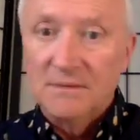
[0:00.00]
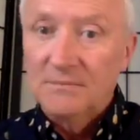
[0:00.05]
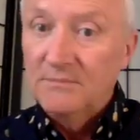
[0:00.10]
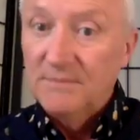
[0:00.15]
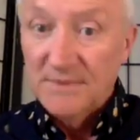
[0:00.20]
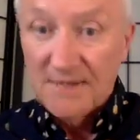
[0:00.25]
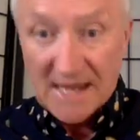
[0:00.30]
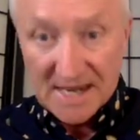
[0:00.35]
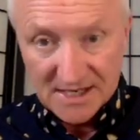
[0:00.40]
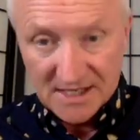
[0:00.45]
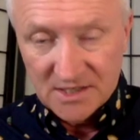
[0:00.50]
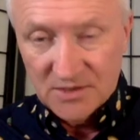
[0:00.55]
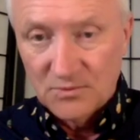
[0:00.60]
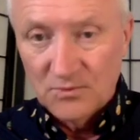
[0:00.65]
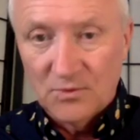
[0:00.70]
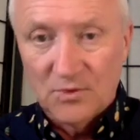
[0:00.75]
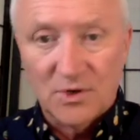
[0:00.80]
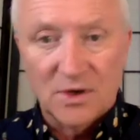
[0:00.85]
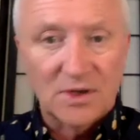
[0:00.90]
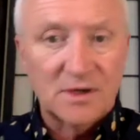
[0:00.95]
That can
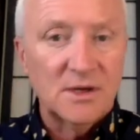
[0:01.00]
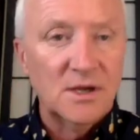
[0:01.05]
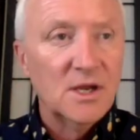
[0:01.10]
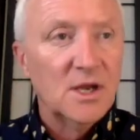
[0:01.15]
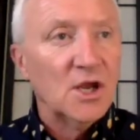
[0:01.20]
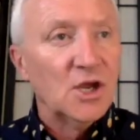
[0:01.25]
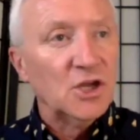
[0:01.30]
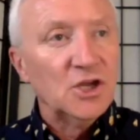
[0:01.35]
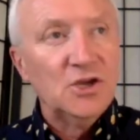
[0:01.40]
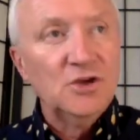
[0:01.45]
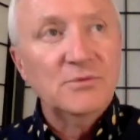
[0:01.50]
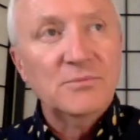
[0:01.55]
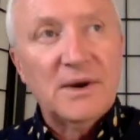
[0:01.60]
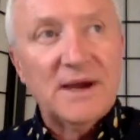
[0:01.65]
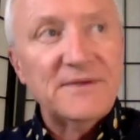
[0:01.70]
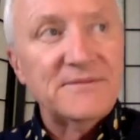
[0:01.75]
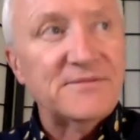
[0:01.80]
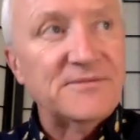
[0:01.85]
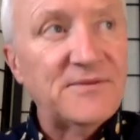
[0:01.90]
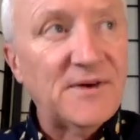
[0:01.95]
work. You
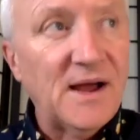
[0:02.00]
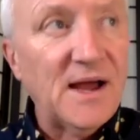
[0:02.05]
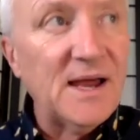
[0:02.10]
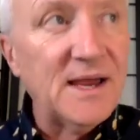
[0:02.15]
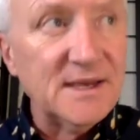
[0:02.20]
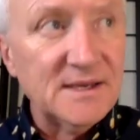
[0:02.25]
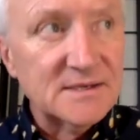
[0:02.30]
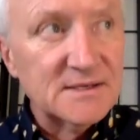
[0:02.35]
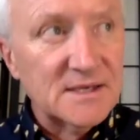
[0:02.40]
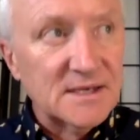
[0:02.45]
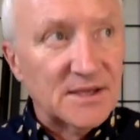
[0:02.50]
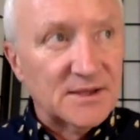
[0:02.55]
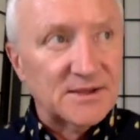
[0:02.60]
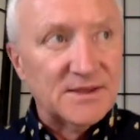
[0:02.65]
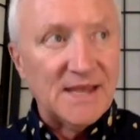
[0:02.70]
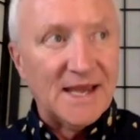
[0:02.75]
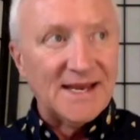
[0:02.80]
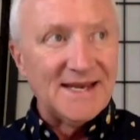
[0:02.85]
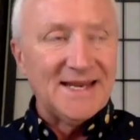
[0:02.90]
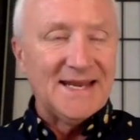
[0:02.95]
might find
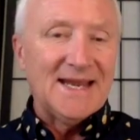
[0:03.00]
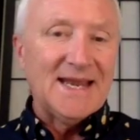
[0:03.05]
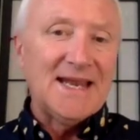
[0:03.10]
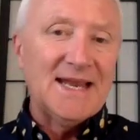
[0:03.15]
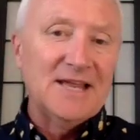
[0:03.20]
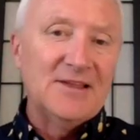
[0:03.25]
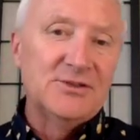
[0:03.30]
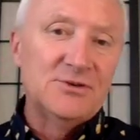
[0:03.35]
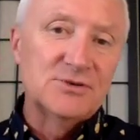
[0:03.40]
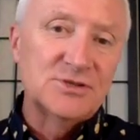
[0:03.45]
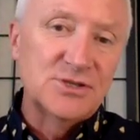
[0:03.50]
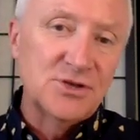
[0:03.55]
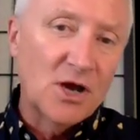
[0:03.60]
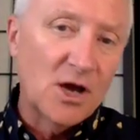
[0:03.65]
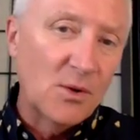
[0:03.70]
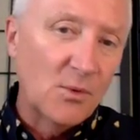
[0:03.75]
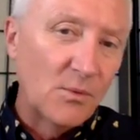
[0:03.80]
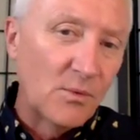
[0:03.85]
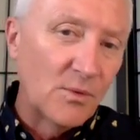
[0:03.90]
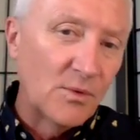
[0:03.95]
that there's
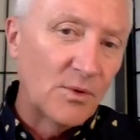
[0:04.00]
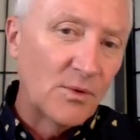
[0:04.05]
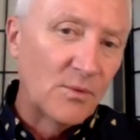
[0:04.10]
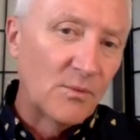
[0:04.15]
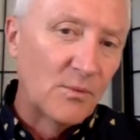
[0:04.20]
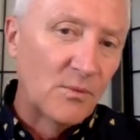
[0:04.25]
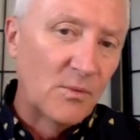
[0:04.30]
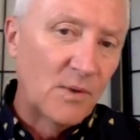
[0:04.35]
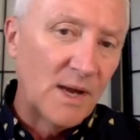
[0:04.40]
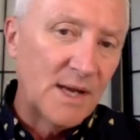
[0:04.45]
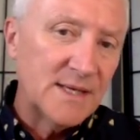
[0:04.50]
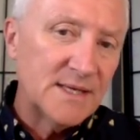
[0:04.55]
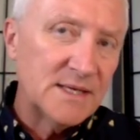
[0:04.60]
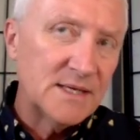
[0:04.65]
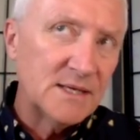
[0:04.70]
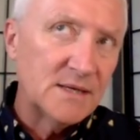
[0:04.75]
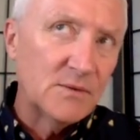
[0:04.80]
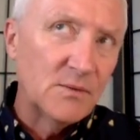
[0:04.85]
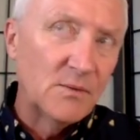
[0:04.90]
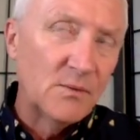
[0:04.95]
not
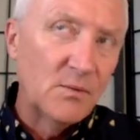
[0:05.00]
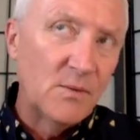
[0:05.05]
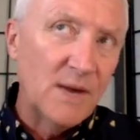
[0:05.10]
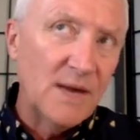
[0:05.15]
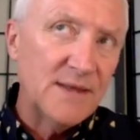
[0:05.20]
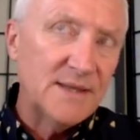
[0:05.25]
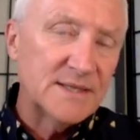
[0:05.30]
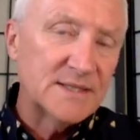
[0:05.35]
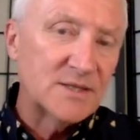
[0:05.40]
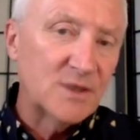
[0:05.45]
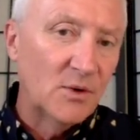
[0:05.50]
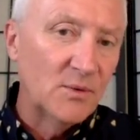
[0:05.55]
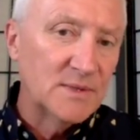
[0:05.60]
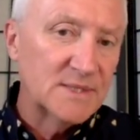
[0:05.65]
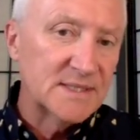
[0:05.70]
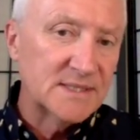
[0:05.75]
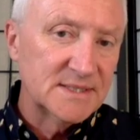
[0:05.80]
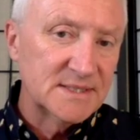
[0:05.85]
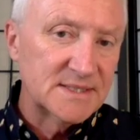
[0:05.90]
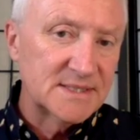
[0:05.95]
one way that's always
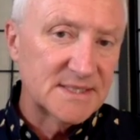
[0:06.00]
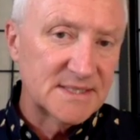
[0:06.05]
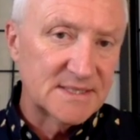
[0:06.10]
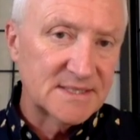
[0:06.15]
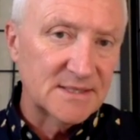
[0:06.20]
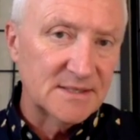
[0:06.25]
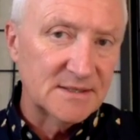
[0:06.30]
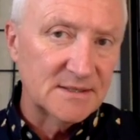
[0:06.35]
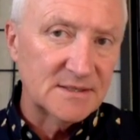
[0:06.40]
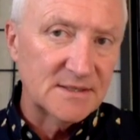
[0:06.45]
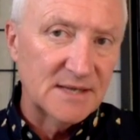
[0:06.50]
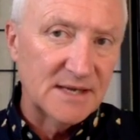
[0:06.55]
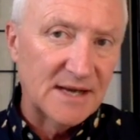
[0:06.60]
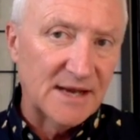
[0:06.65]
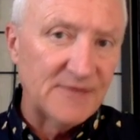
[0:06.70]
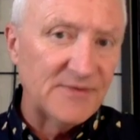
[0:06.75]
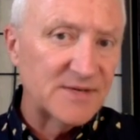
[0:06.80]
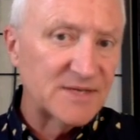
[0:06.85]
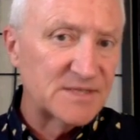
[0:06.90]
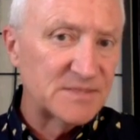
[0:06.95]
consistent. And
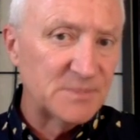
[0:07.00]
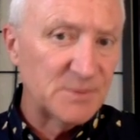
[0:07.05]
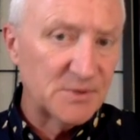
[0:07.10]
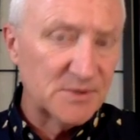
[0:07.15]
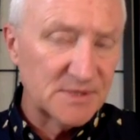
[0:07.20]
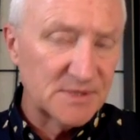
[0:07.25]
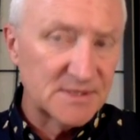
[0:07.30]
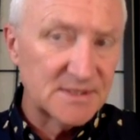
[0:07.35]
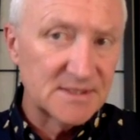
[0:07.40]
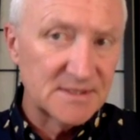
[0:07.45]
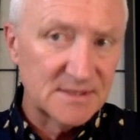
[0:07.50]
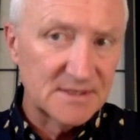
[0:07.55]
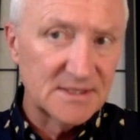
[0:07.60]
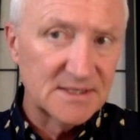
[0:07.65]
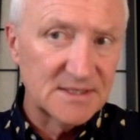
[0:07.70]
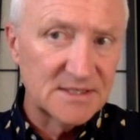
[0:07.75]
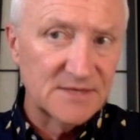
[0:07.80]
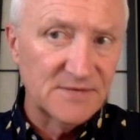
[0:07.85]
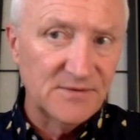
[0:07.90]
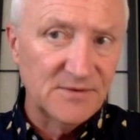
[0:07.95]
I've experienced
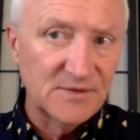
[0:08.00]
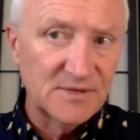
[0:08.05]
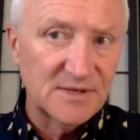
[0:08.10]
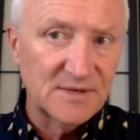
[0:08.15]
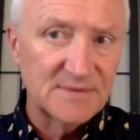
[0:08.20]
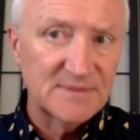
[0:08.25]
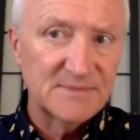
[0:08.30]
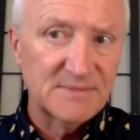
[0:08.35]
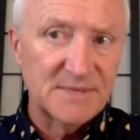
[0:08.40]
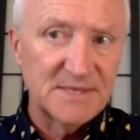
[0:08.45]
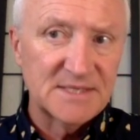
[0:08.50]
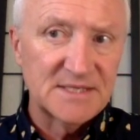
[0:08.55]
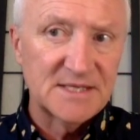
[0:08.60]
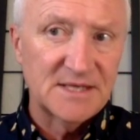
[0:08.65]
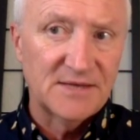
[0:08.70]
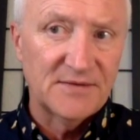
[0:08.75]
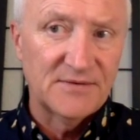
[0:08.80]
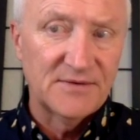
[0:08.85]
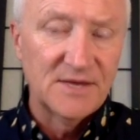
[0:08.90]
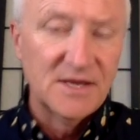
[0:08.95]
this a few times
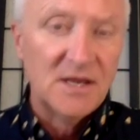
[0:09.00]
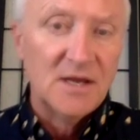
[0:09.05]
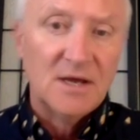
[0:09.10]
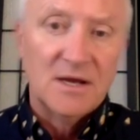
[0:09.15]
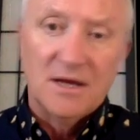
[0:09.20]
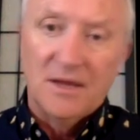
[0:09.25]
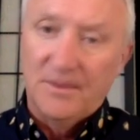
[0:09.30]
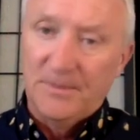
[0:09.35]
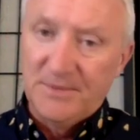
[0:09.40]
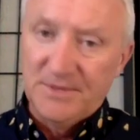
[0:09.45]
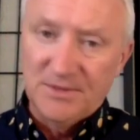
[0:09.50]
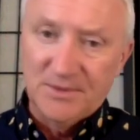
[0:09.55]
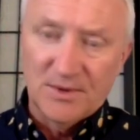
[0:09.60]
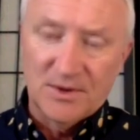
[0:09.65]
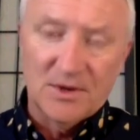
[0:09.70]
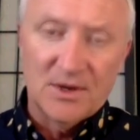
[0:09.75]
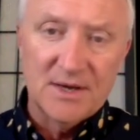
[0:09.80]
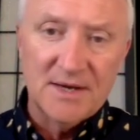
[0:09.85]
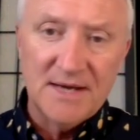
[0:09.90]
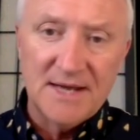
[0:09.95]
myself. I'll be doing
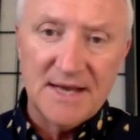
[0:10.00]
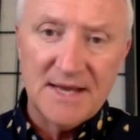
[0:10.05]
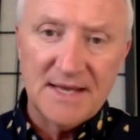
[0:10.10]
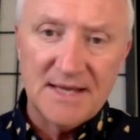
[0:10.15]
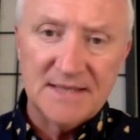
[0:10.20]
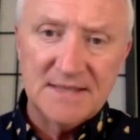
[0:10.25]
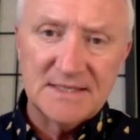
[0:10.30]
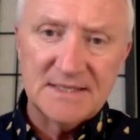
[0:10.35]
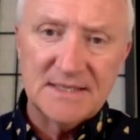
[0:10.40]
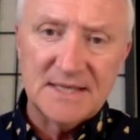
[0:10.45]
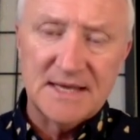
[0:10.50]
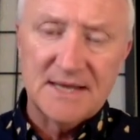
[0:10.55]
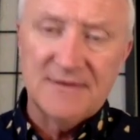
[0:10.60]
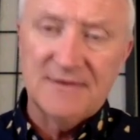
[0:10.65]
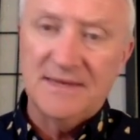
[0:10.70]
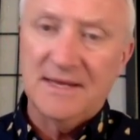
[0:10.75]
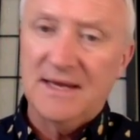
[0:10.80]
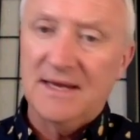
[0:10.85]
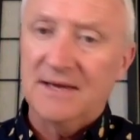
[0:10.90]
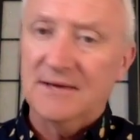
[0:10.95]
on hands, and
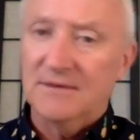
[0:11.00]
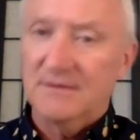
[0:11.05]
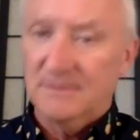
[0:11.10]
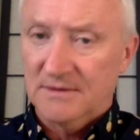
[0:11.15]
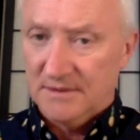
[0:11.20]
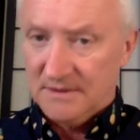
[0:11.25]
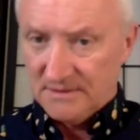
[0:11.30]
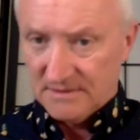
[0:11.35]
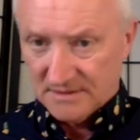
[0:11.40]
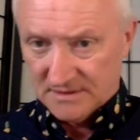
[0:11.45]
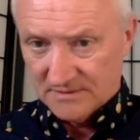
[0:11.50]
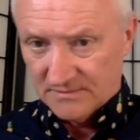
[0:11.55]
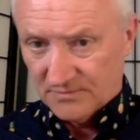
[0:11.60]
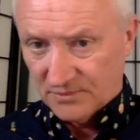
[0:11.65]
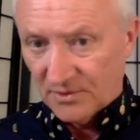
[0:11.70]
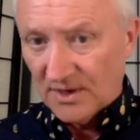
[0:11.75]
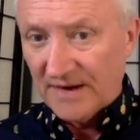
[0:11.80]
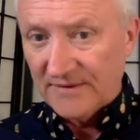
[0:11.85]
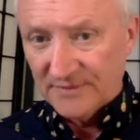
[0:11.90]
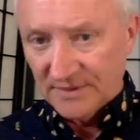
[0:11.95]
then
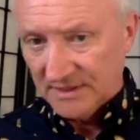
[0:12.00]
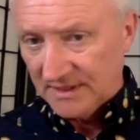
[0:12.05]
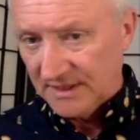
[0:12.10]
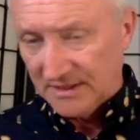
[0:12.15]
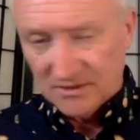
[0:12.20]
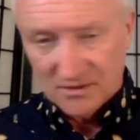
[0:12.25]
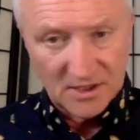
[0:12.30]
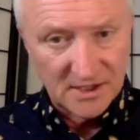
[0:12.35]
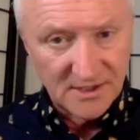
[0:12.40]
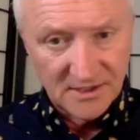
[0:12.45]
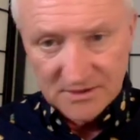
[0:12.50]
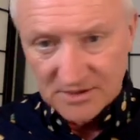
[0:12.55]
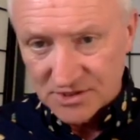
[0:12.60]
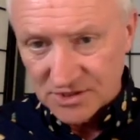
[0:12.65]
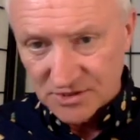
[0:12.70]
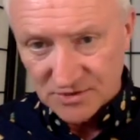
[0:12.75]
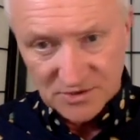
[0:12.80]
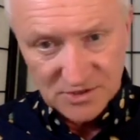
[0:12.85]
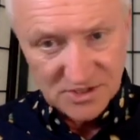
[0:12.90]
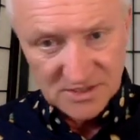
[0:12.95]
privately, not in the
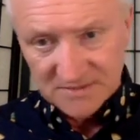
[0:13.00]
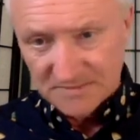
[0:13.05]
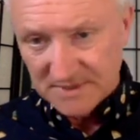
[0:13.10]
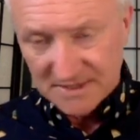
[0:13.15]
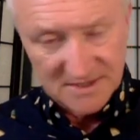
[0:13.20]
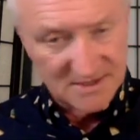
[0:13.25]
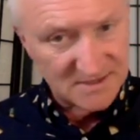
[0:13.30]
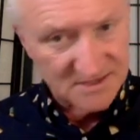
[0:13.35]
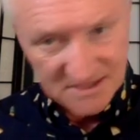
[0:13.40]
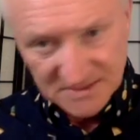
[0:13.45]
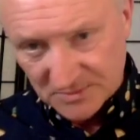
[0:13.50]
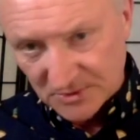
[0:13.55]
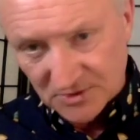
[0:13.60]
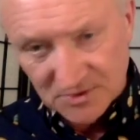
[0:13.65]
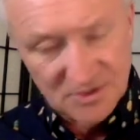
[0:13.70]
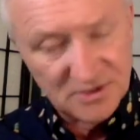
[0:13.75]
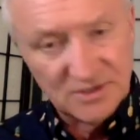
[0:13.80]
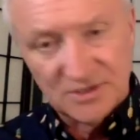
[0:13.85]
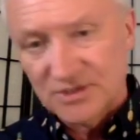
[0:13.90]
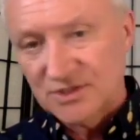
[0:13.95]
churches, because the
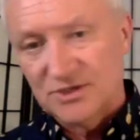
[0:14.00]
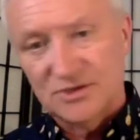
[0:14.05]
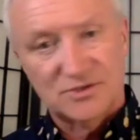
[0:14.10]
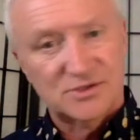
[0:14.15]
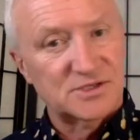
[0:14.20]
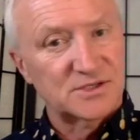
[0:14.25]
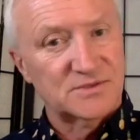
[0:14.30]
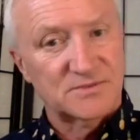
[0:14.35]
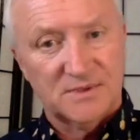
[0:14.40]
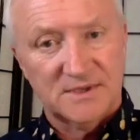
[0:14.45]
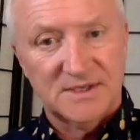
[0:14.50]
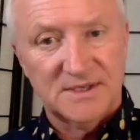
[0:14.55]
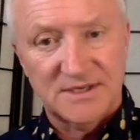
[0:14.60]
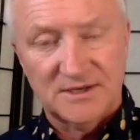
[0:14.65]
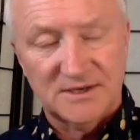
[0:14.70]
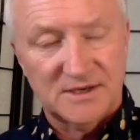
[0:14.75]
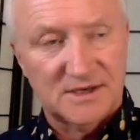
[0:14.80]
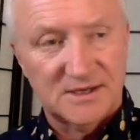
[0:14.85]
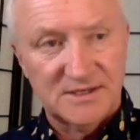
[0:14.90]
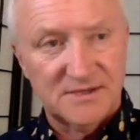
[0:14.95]
spiritualist churches run
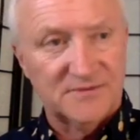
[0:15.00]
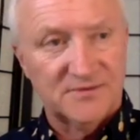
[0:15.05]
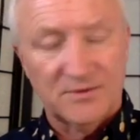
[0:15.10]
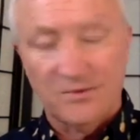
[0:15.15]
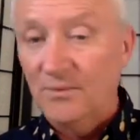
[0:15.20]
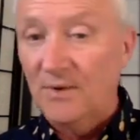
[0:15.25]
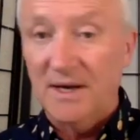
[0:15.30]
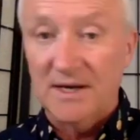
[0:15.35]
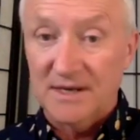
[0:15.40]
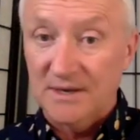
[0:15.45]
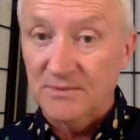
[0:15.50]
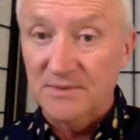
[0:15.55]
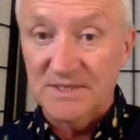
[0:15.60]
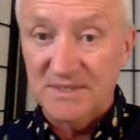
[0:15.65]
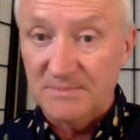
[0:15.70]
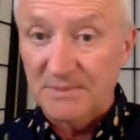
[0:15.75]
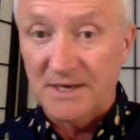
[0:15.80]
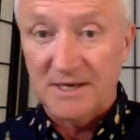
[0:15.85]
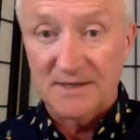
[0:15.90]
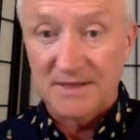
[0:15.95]
a different way, and I
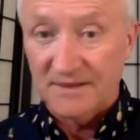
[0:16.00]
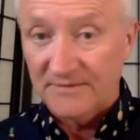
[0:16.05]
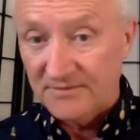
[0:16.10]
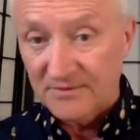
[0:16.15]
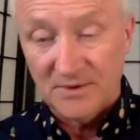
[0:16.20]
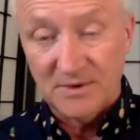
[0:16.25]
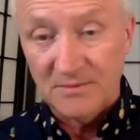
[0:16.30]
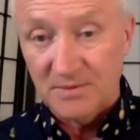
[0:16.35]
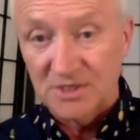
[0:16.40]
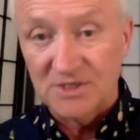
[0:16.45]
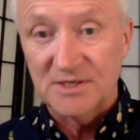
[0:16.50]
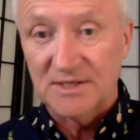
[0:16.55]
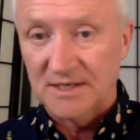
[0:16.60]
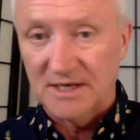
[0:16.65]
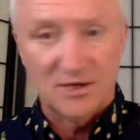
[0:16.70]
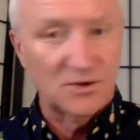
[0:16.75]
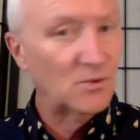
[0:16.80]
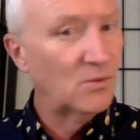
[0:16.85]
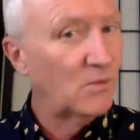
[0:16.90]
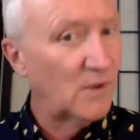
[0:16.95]
respect that very much, and I
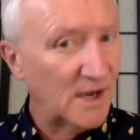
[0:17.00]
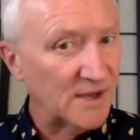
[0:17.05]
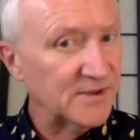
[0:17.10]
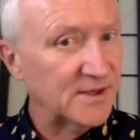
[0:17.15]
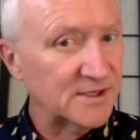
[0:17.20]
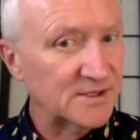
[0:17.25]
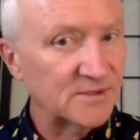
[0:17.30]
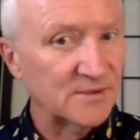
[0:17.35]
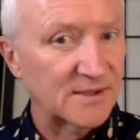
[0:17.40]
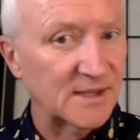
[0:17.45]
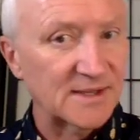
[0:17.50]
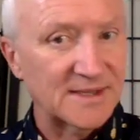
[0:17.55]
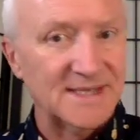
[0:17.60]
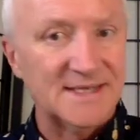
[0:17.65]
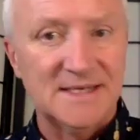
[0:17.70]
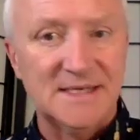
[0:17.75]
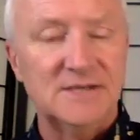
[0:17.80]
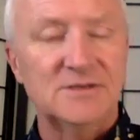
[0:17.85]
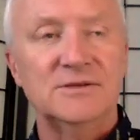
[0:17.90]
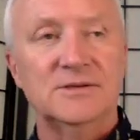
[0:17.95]
know why they do that. They
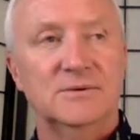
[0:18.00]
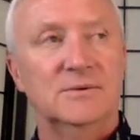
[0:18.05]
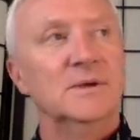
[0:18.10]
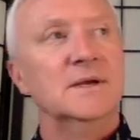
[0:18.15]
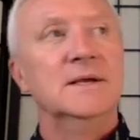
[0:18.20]
need to.